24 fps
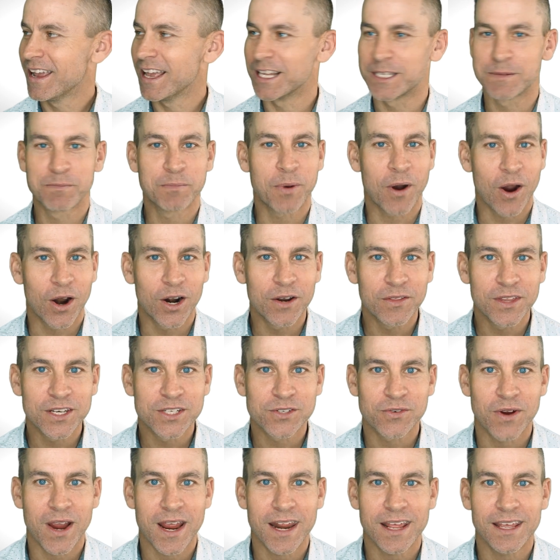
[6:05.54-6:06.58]
It's part of the
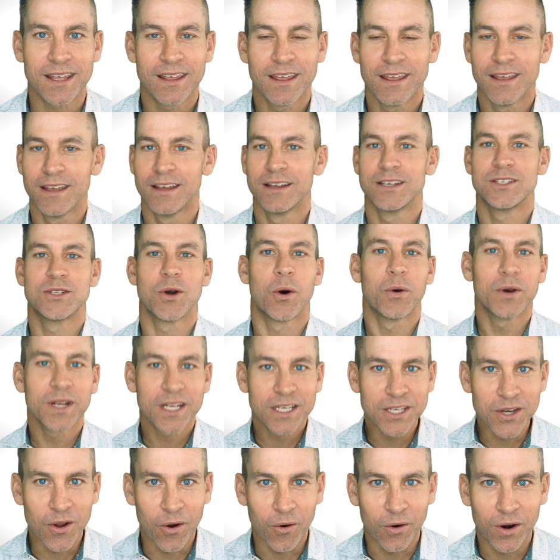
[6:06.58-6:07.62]
training. Don't
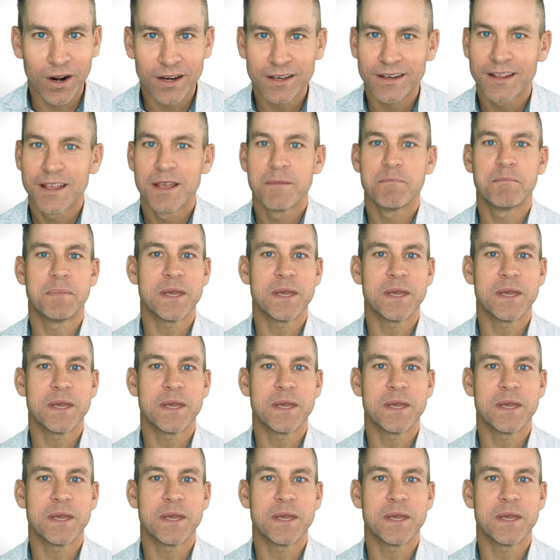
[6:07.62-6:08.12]
ignore it.